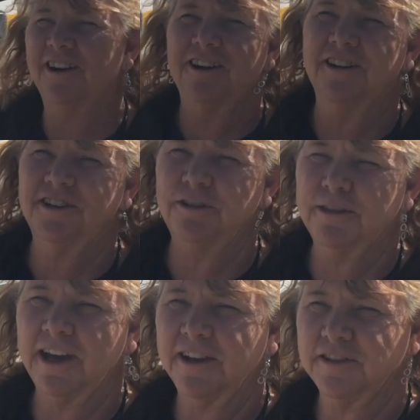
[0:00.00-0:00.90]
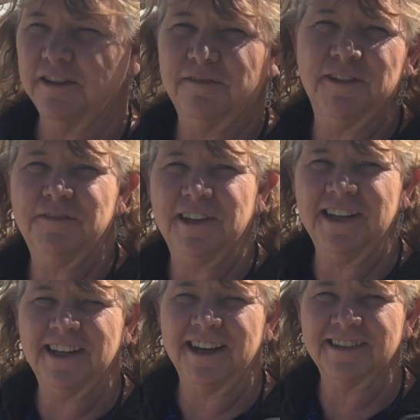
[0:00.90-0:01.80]
our
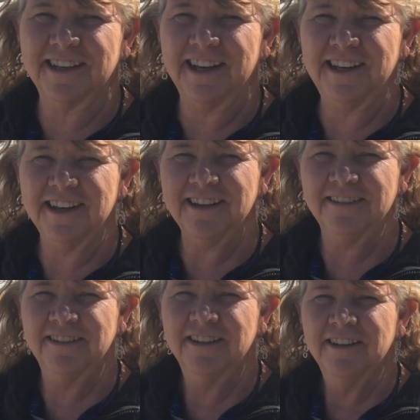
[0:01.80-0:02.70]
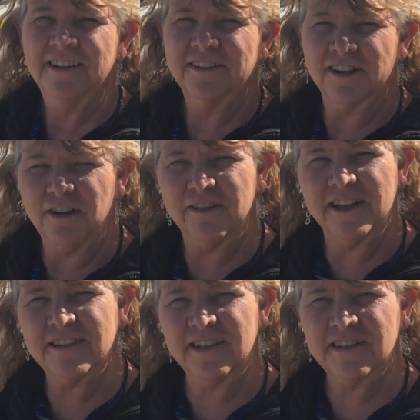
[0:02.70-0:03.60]
2015 Cascadia. So
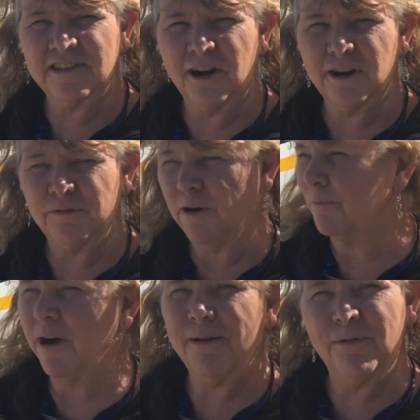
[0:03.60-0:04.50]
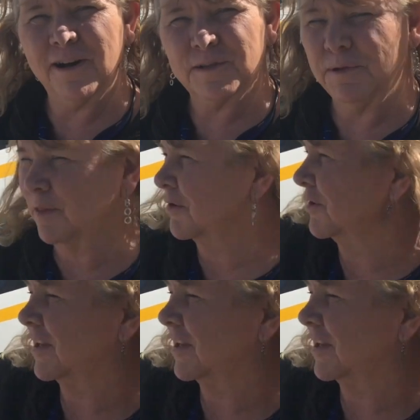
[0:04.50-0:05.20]
let's get started while Bob walks me through